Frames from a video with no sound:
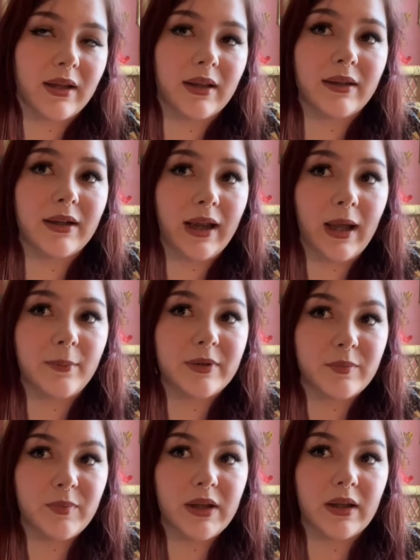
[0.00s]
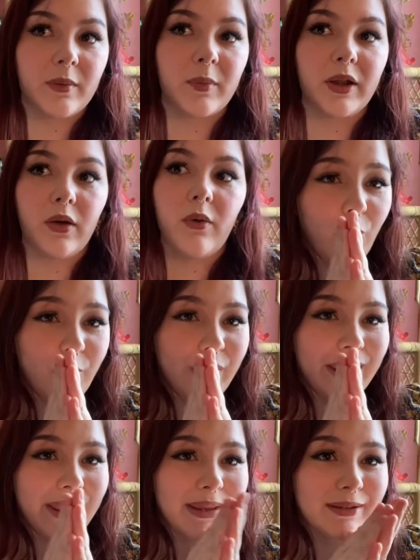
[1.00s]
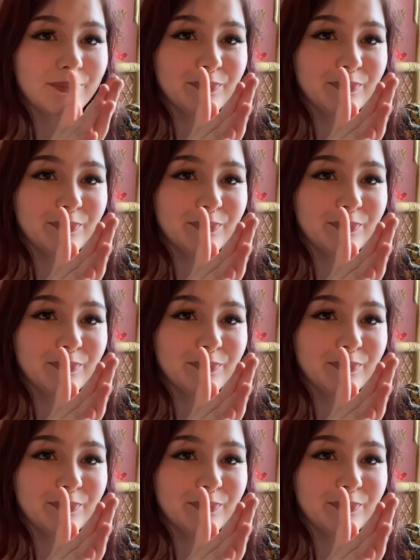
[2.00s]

And then it happened to me and I'm like, okay,